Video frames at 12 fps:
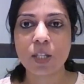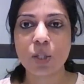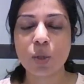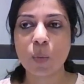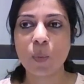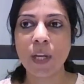
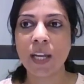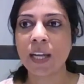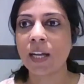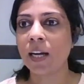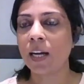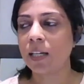So we
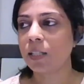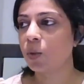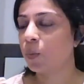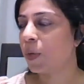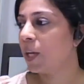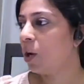
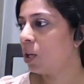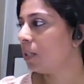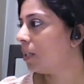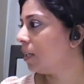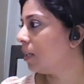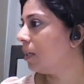got
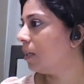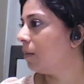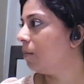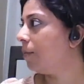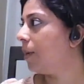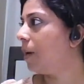an
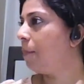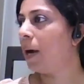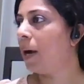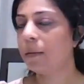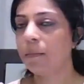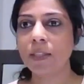
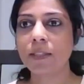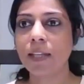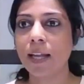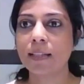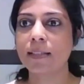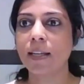apartment,
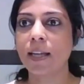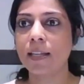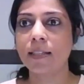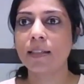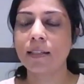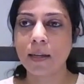like it's a
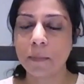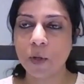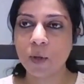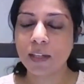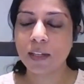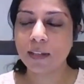gated
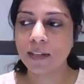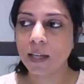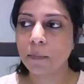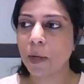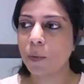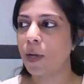community thing,
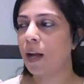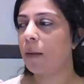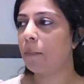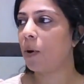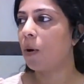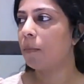but we
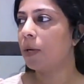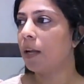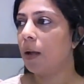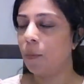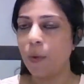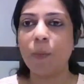are
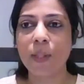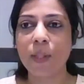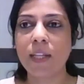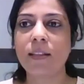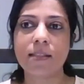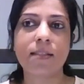
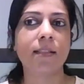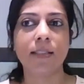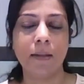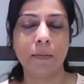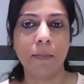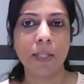within the city
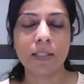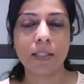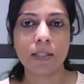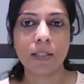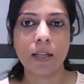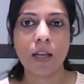limits.
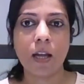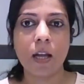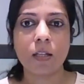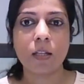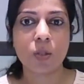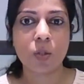Mm-hmm.
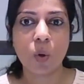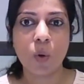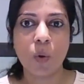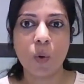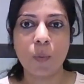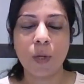
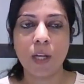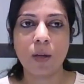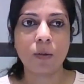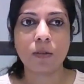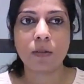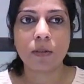So we
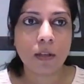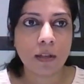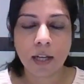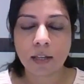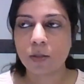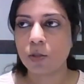could
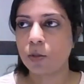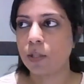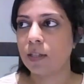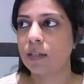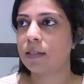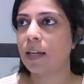get to
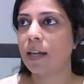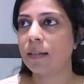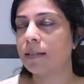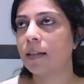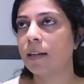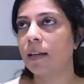the
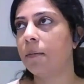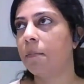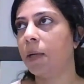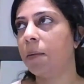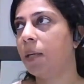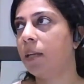center
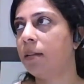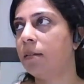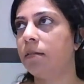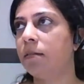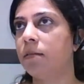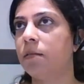maybe
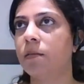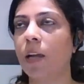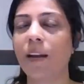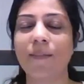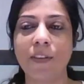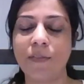in
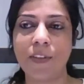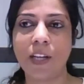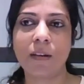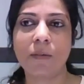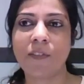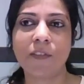10,
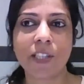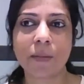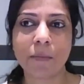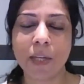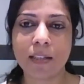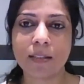15
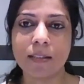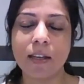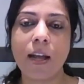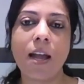minutes.